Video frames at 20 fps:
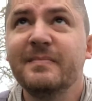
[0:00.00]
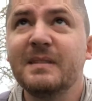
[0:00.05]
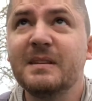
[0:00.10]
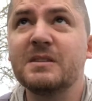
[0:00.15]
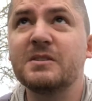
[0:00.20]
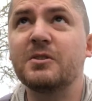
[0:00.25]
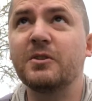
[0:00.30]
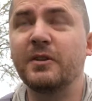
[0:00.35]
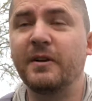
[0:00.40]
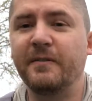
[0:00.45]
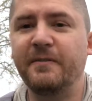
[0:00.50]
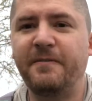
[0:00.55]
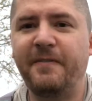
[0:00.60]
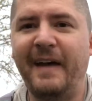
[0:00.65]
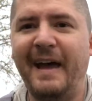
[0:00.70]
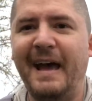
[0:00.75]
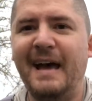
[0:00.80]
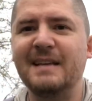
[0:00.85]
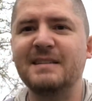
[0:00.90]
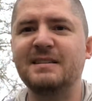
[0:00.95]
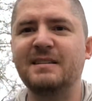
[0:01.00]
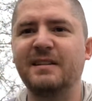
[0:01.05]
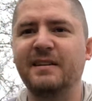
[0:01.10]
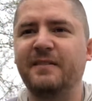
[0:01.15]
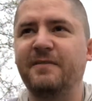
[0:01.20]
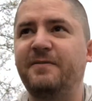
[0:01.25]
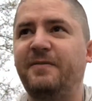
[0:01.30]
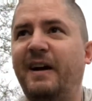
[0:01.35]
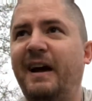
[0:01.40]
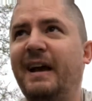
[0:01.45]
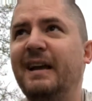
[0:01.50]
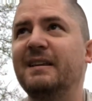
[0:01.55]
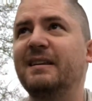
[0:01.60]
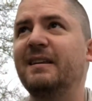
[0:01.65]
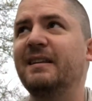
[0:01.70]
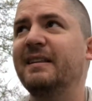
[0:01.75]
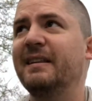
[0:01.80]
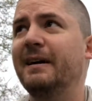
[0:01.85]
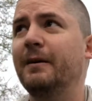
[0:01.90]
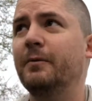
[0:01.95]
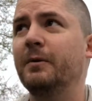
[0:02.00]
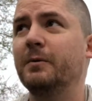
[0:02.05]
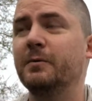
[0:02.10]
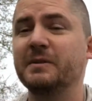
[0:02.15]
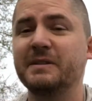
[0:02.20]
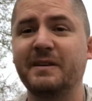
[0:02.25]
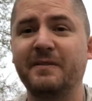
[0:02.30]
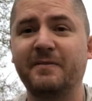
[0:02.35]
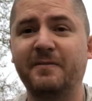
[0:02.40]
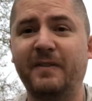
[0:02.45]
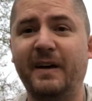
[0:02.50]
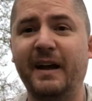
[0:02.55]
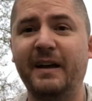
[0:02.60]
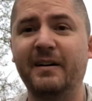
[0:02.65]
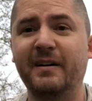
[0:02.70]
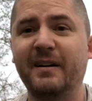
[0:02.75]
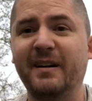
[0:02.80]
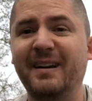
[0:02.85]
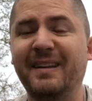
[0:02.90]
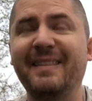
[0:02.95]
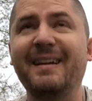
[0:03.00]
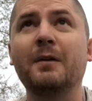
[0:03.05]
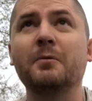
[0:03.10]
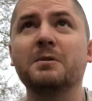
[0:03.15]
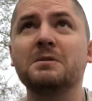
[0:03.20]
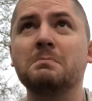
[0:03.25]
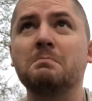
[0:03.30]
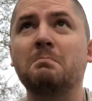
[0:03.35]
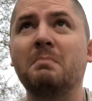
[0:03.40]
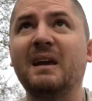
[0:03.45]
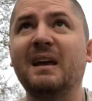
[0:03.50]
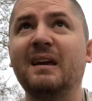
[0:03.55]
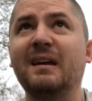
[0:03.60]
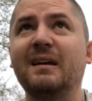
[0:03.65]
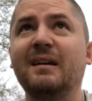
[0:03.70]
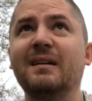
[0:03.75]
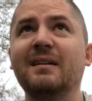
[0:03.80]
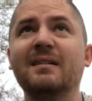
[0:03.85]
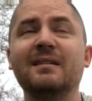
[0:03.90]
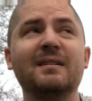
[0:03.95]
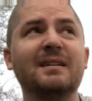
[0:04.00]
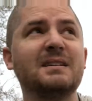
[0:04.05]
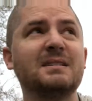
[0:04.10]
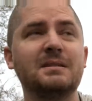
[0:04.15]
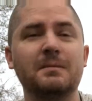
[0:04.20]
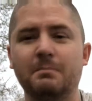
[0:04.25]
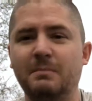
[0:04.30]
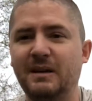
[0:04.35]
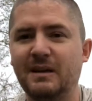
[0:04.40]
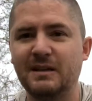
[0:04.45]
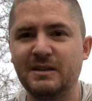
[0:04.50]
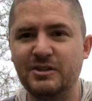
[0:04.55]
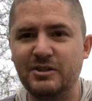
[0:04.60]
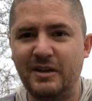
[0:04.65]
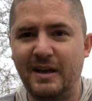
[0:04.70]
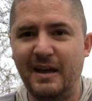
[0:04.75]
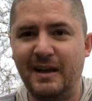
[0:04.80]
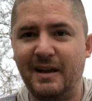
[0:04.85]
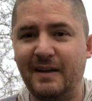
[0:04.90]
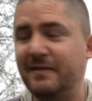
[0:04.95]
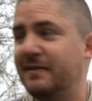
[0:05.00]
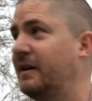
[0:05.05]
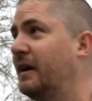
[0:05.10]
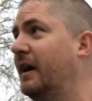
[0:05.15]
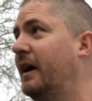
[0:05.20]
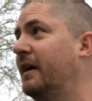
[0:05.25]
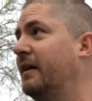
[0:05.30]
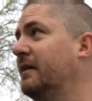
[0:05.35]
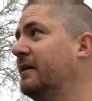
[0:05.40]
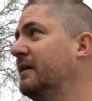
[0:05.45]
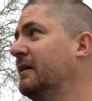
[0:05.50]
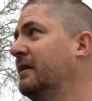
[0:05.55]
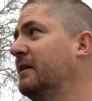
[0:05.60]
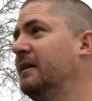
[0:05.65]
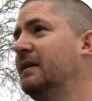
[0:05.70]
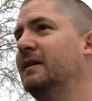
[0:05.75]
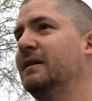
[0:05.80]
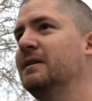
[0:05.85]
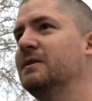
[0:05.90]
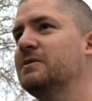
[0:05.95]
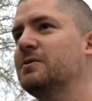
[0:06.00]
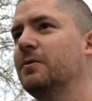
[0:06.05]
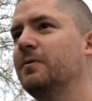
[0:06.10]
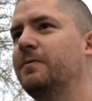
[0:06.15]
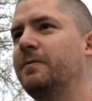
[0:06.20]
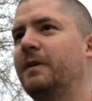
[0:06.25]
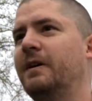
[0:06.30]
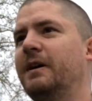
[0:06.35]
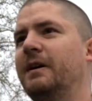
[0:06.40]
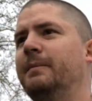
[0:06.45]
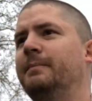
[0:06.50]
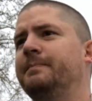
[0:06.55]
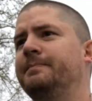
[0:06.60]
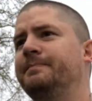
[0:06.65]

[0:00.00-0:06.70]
So they're fast, they fight. That one was a fighter. That was big. That's the biggest shad I've caught so far.